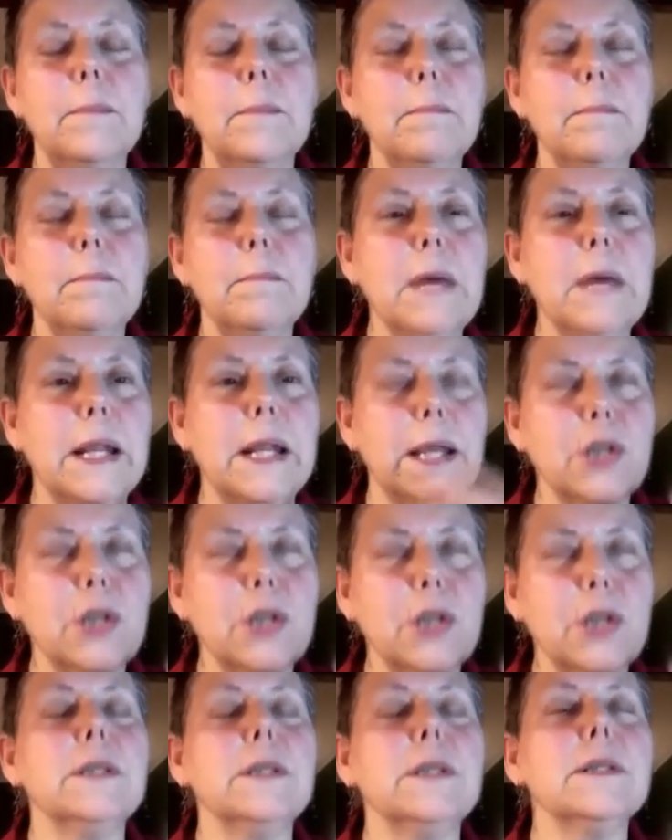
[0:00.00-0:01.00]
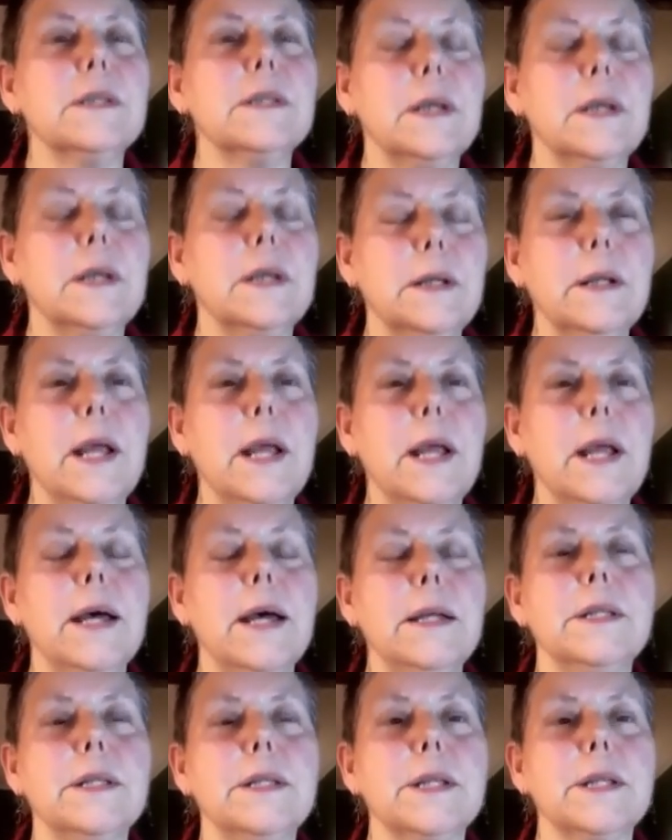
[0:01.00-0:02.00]
medications
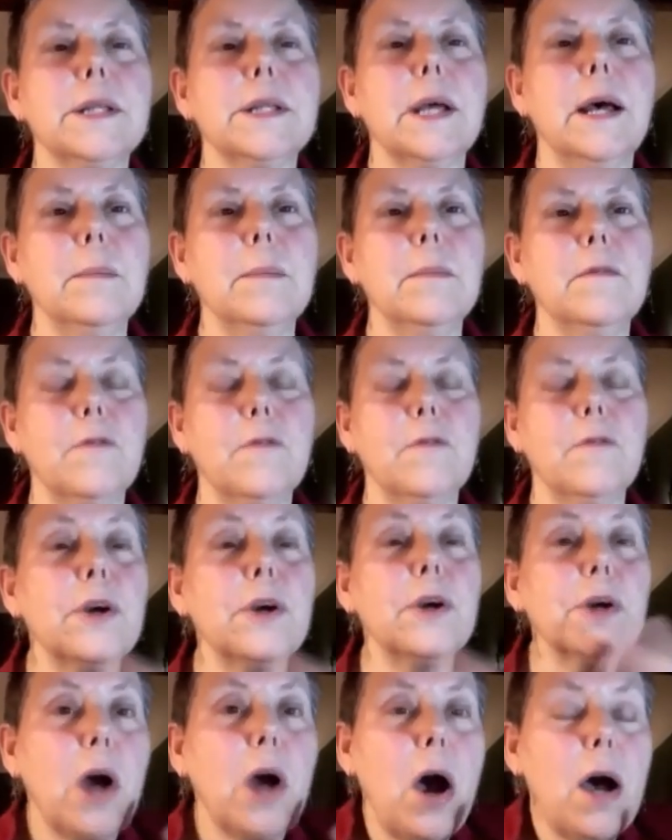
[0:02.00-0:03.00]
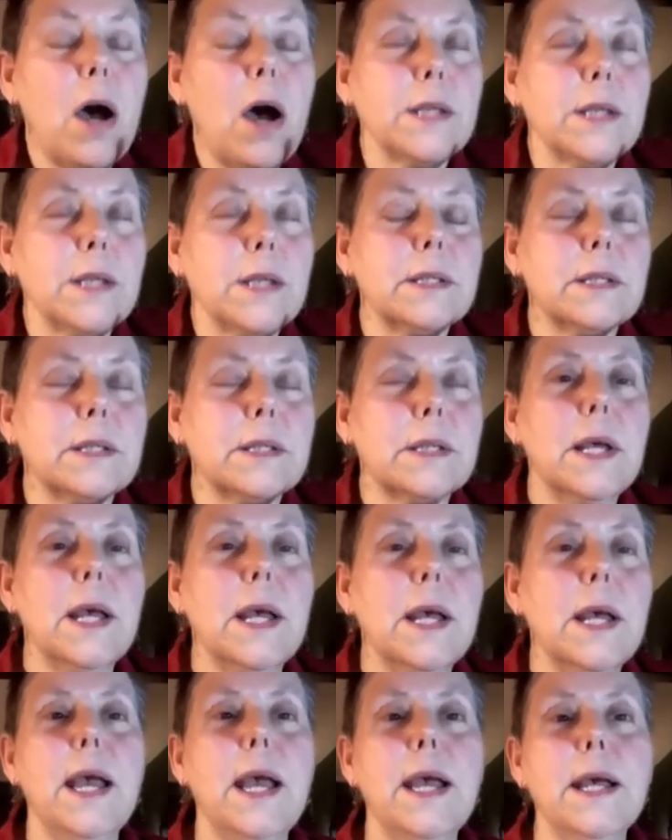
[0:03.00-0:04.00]
and for your costs.
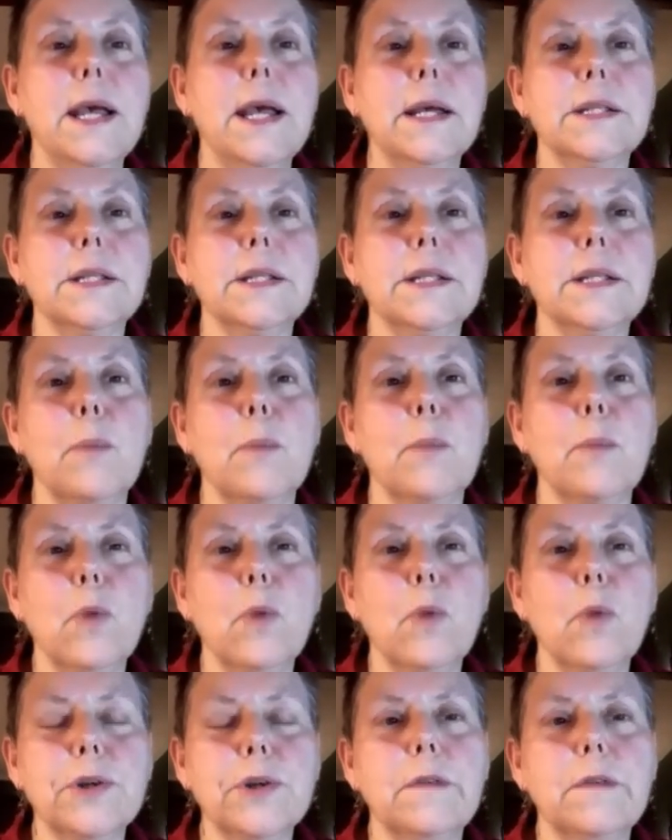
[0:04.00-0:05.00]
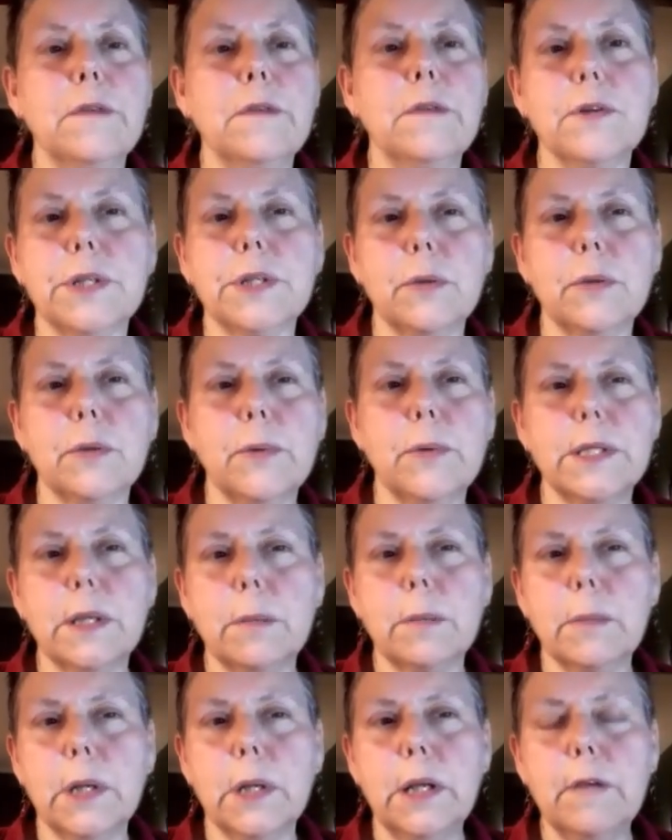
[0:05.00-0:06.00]
And I'm wondering if you're still
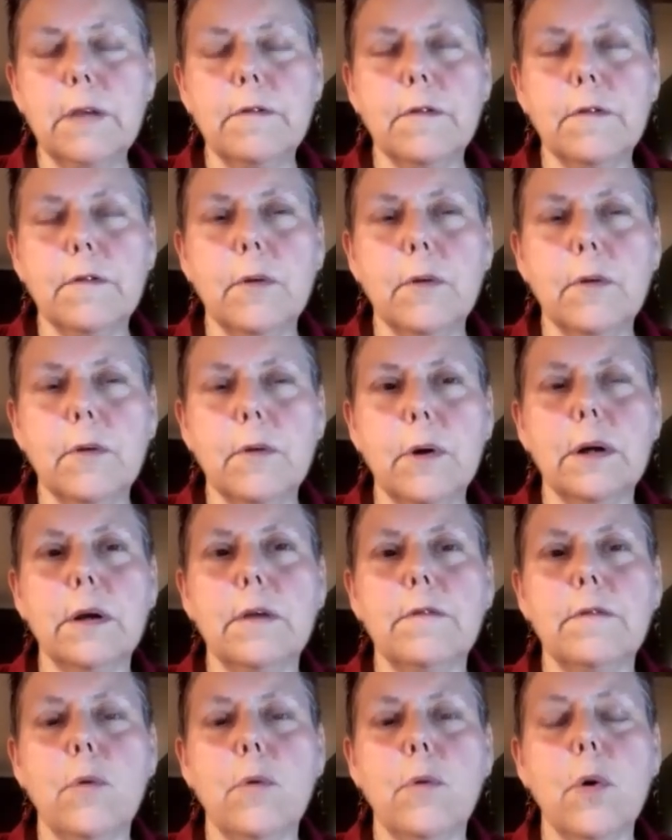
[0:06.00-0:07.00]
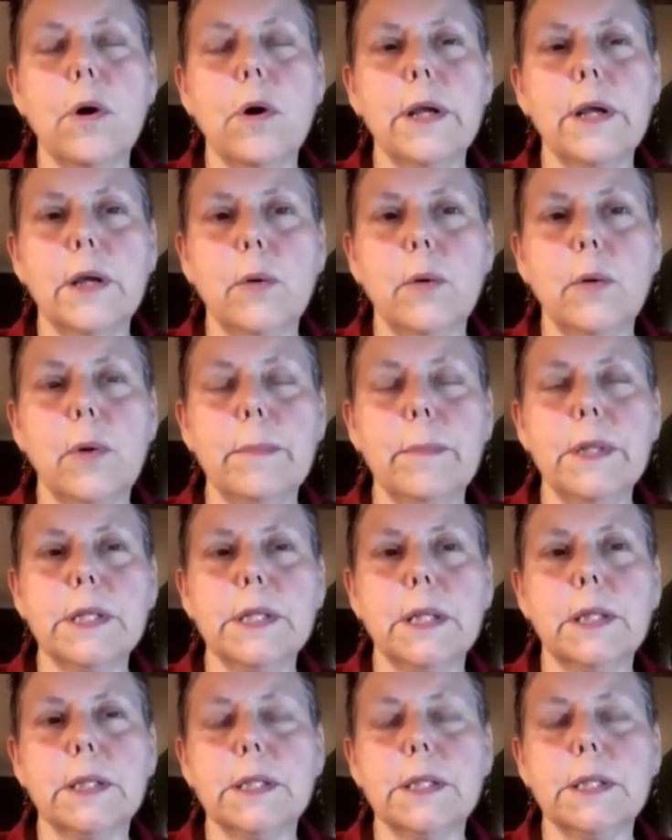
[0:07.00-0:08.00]
raising money for
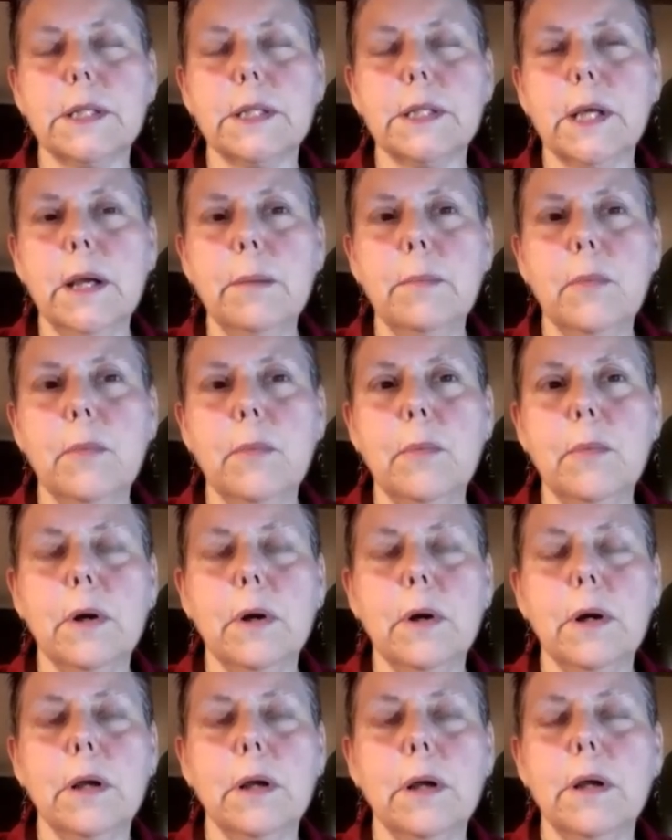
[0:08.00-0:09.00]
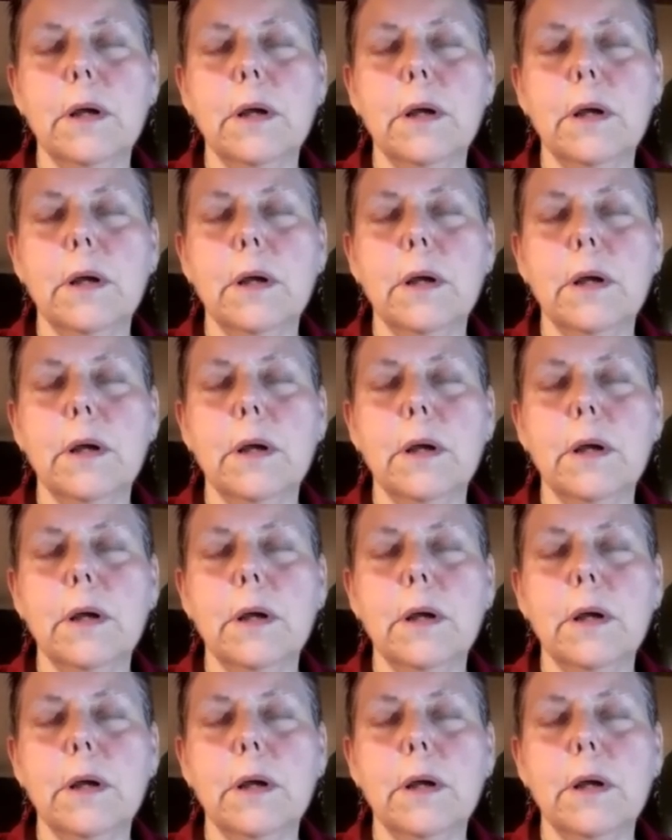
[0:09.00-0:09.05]
equipment at this time, or?